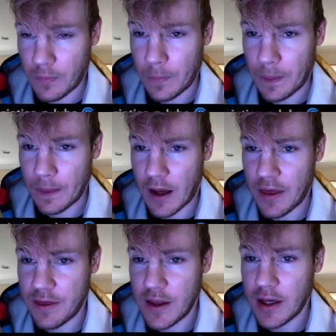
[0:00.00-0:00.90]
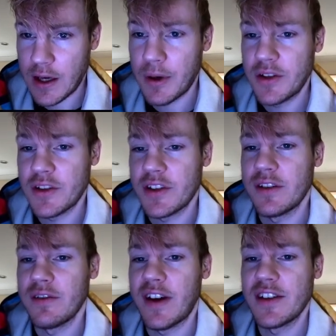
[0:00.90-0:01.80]
I think I might just
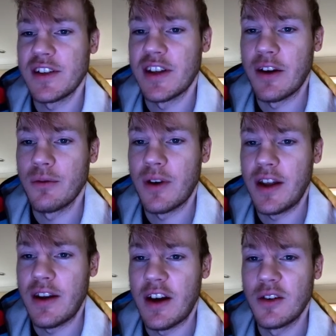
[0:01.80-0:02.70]
invest in that right now